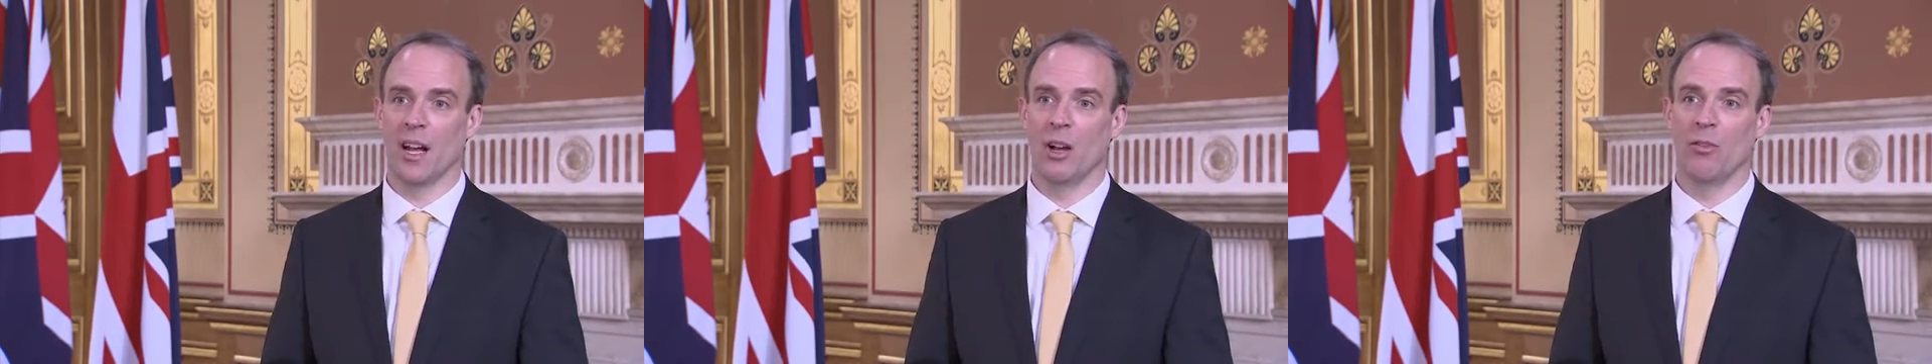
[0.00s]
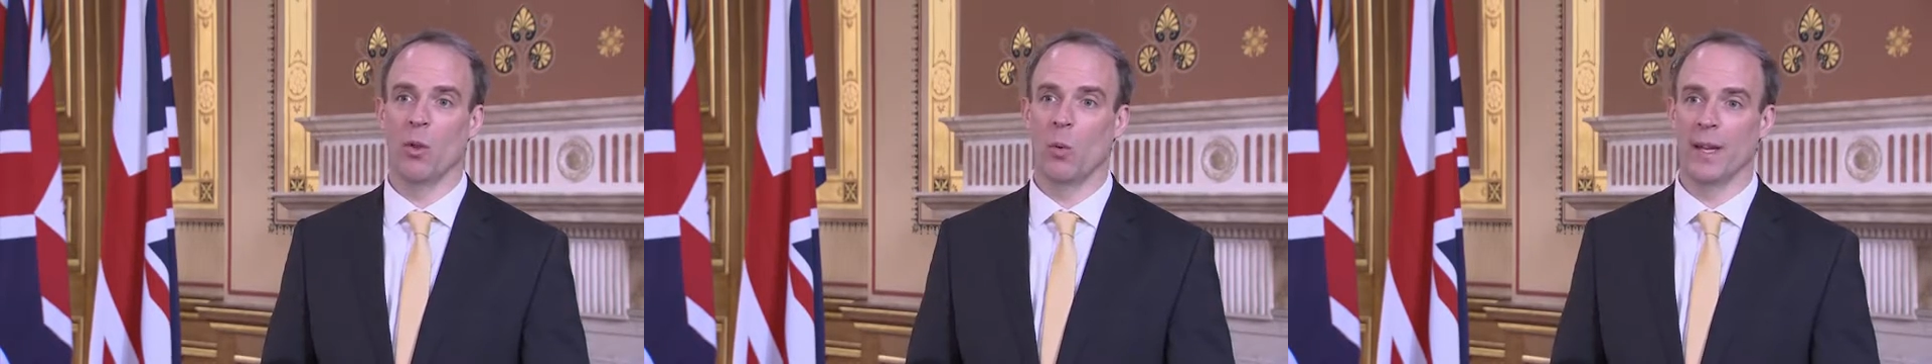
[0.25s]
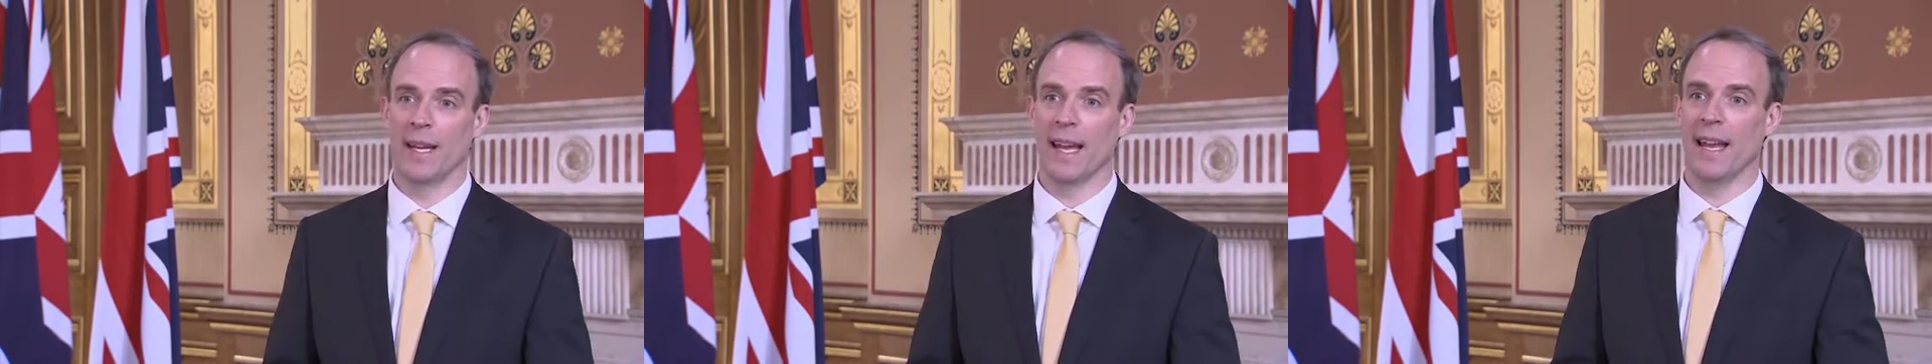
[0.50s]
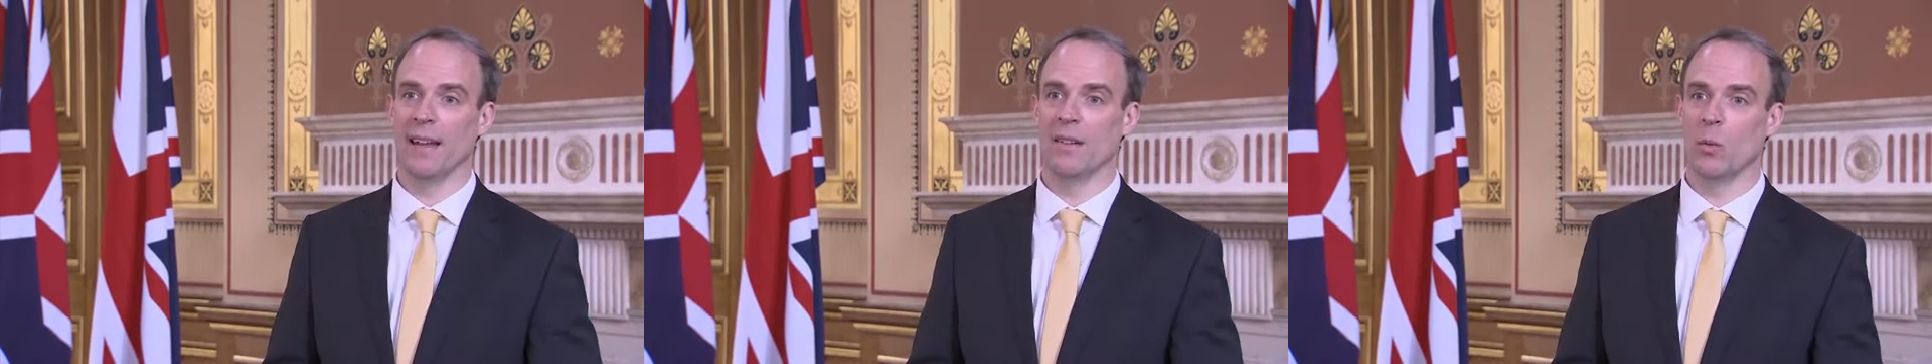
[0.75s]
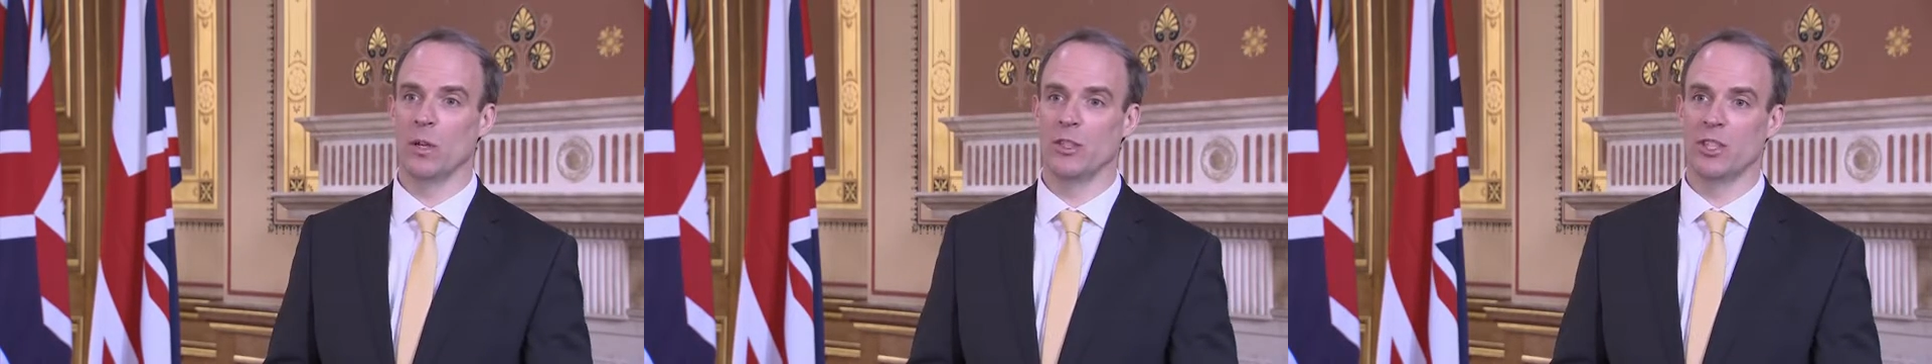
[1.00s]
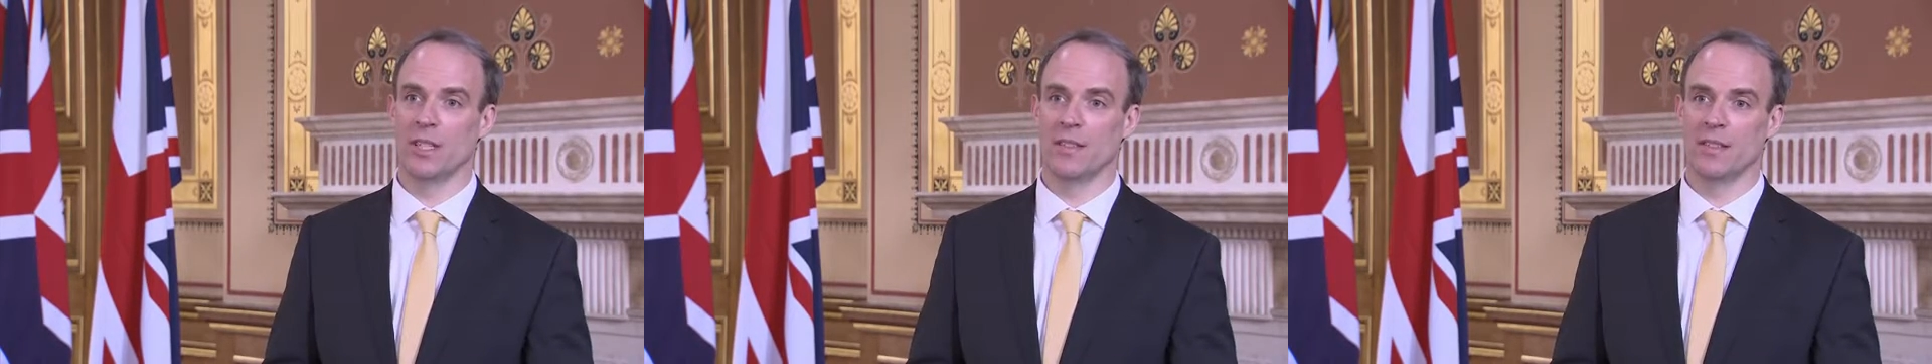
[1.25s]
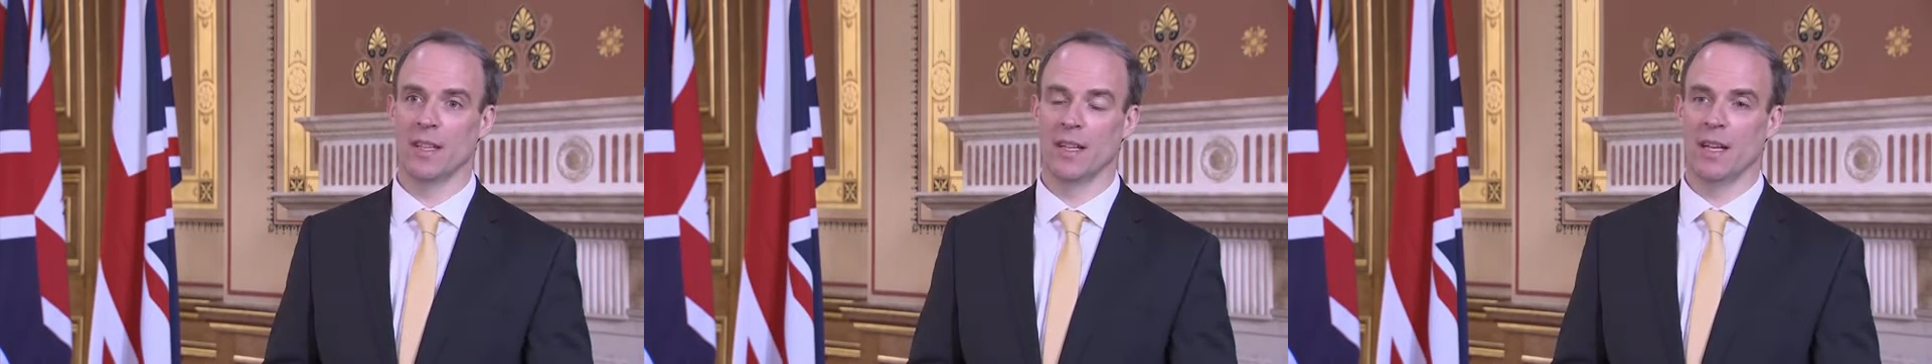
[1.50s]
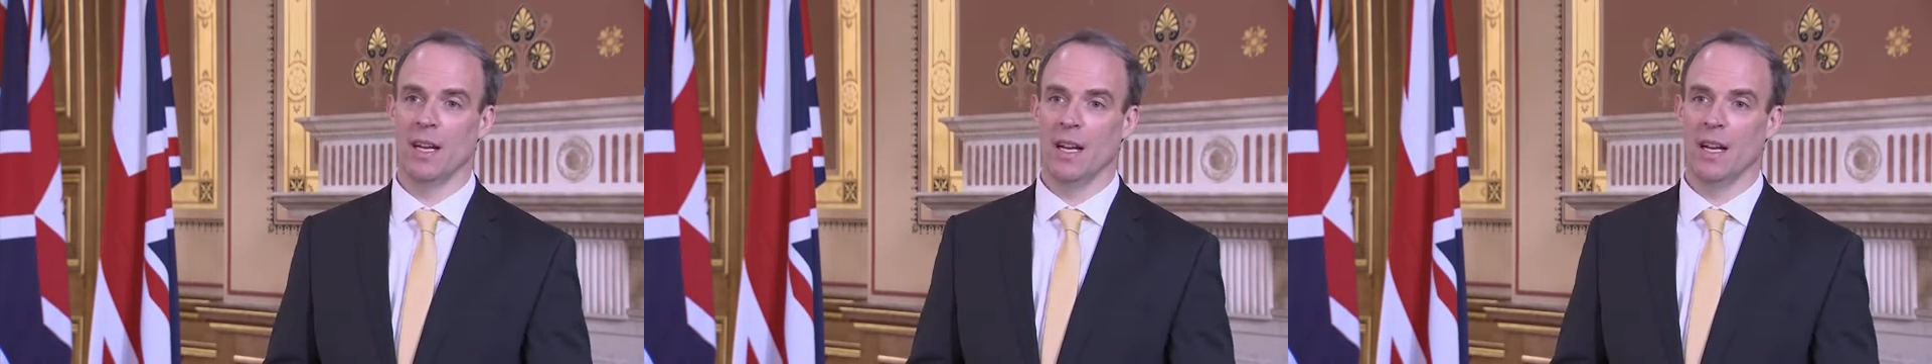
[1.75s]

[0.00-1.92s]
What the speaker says: over the weekend, which is that